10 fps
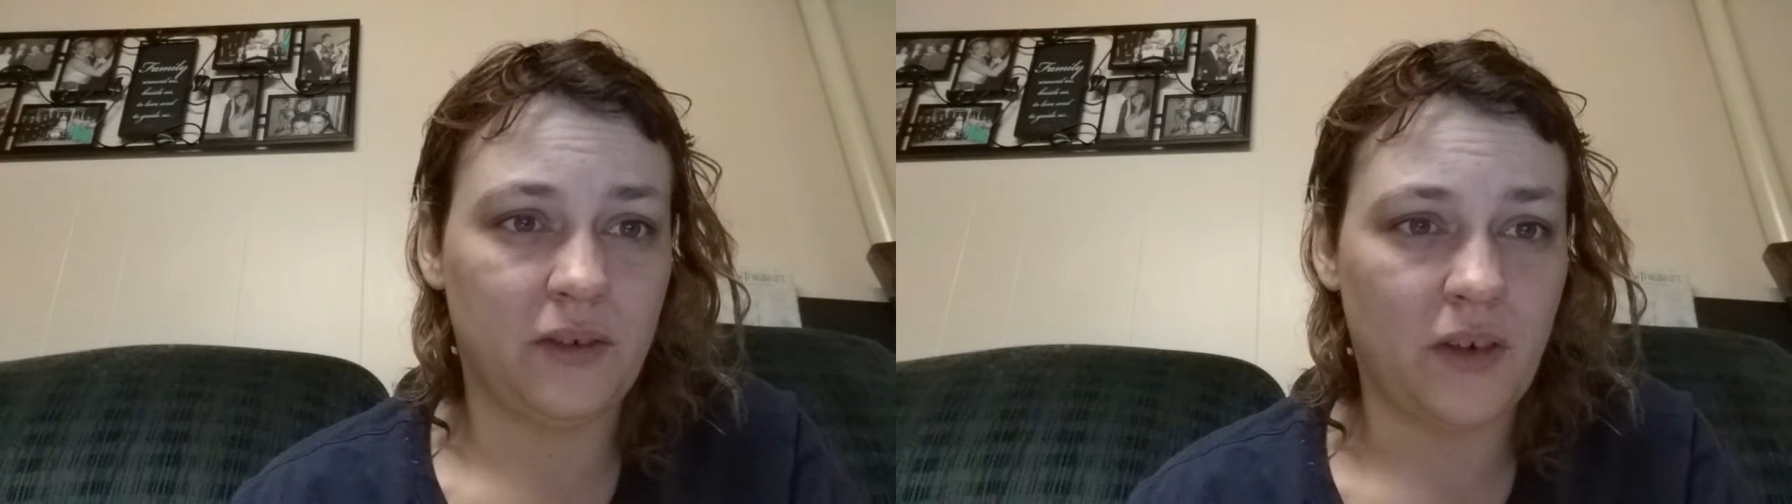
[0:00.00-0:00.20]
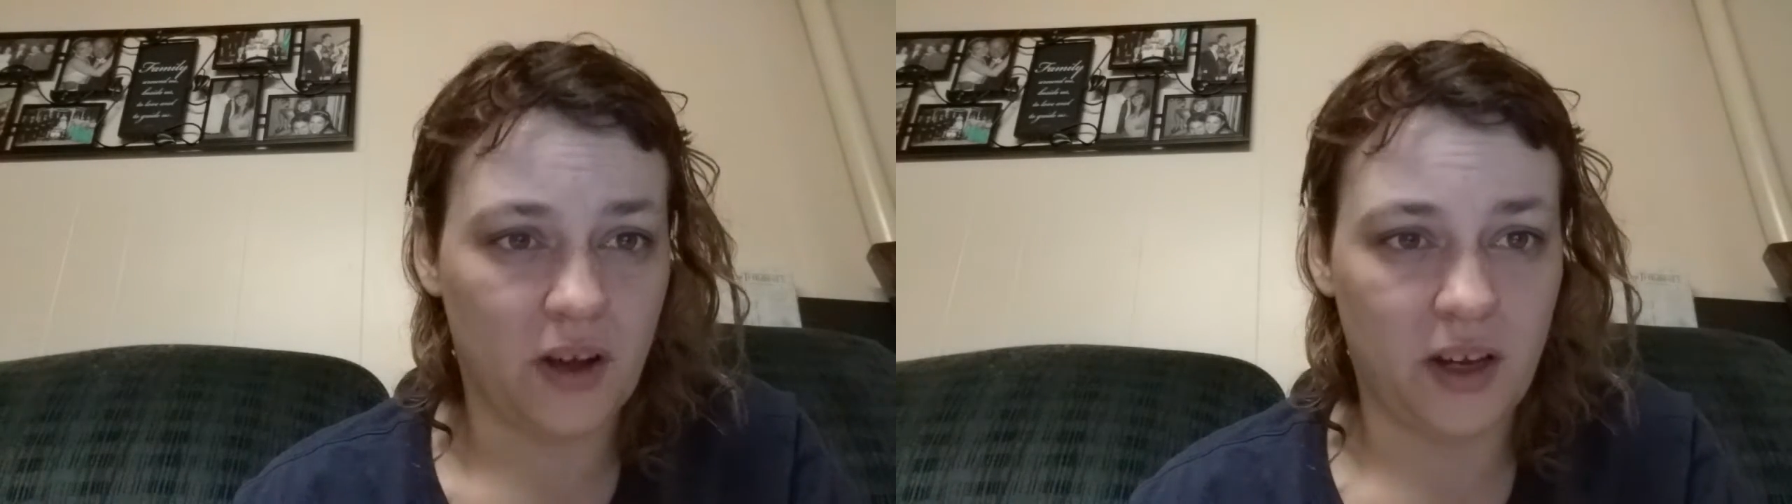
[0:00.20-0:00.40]

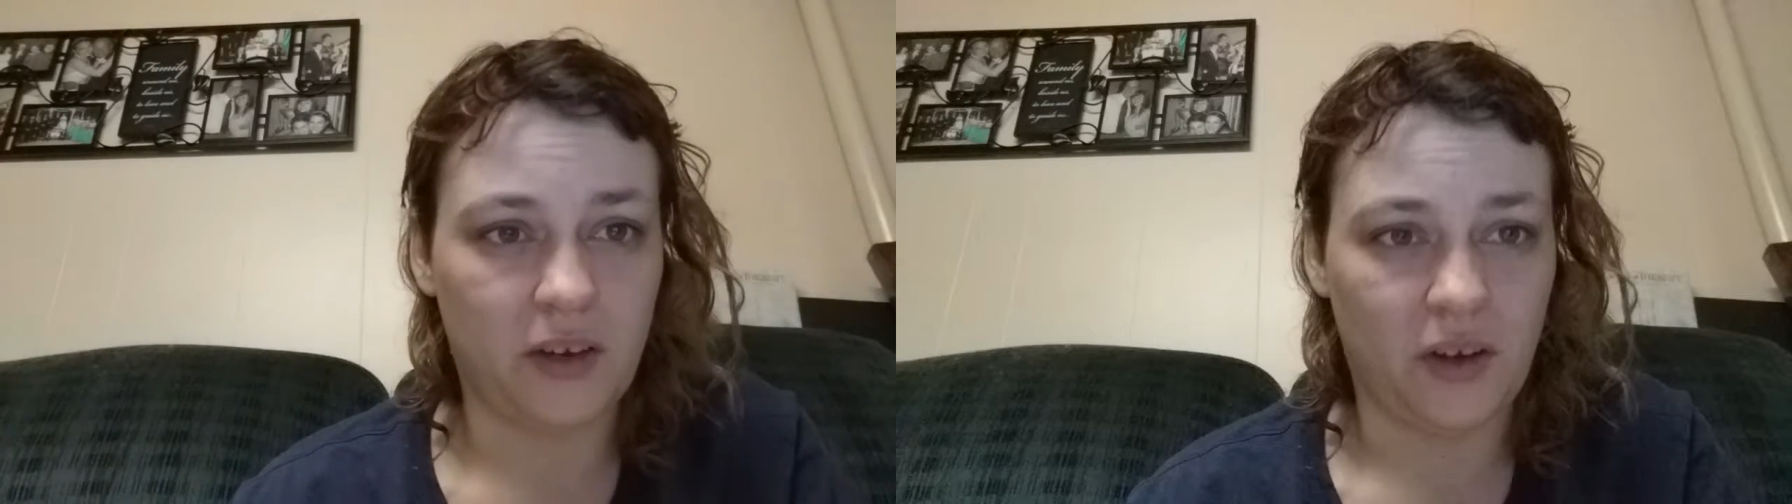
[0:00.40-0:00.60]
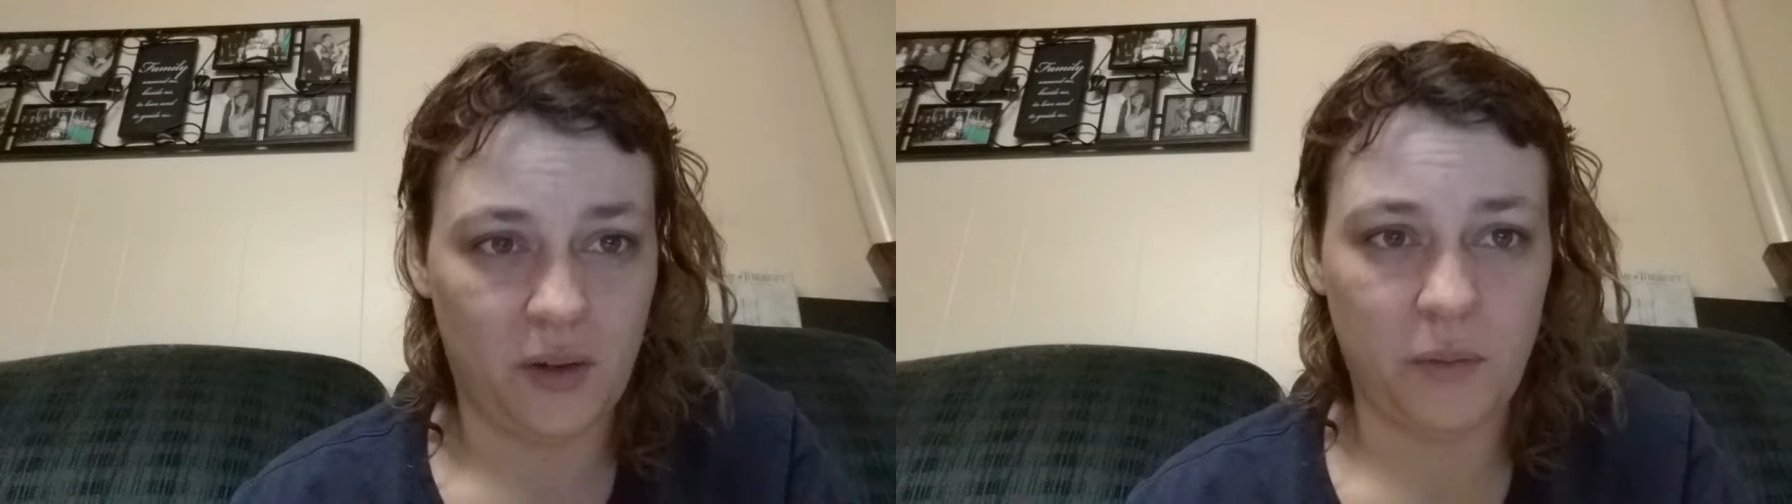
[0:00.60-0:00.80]
fucking
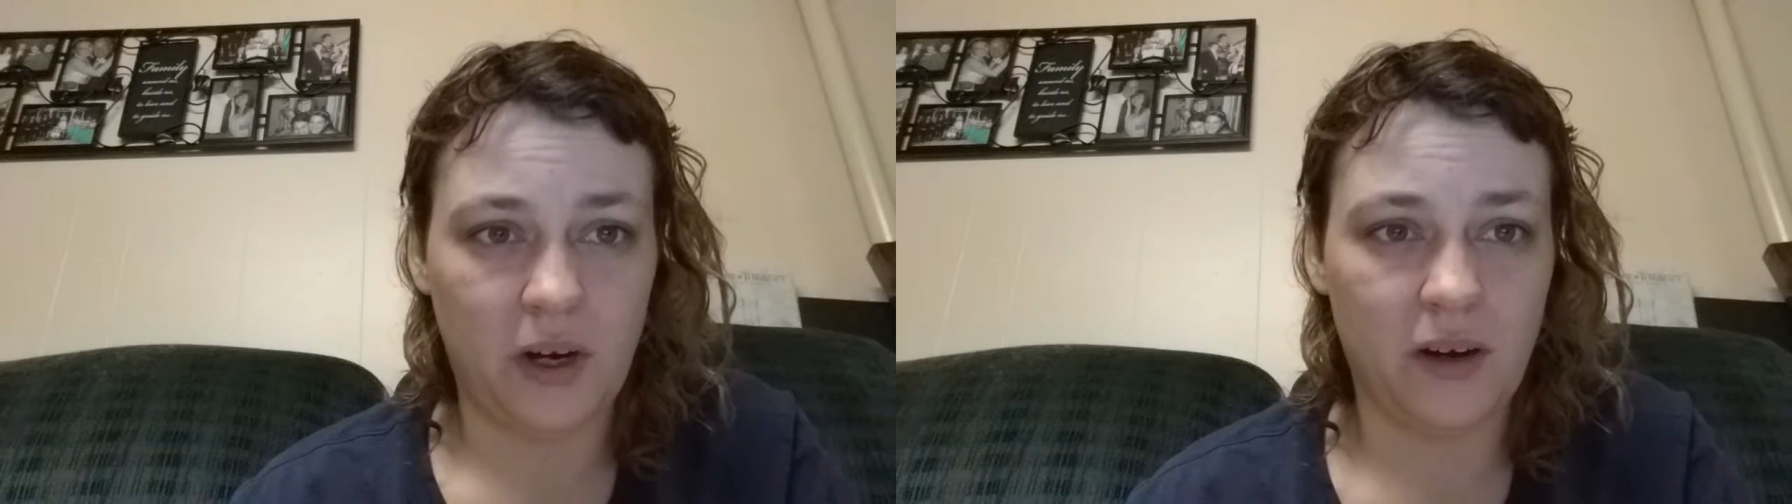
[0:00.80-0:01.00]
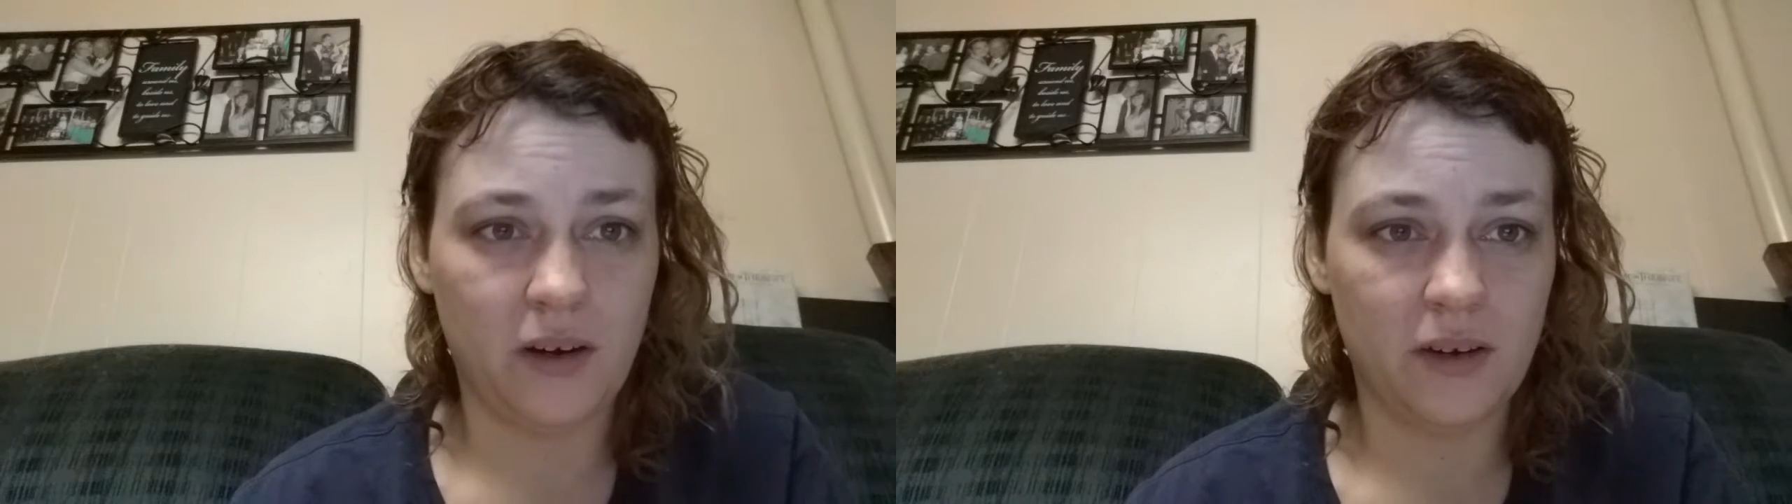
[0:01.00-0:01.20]

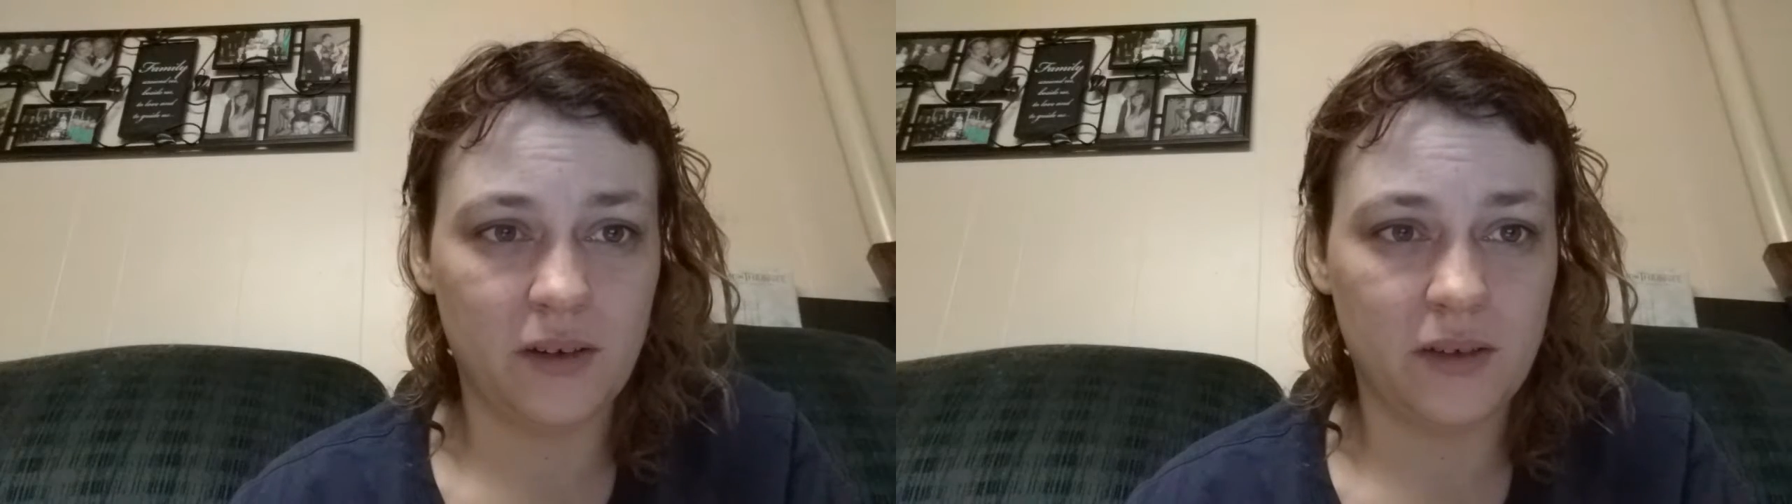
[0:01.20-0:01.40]
nightmare.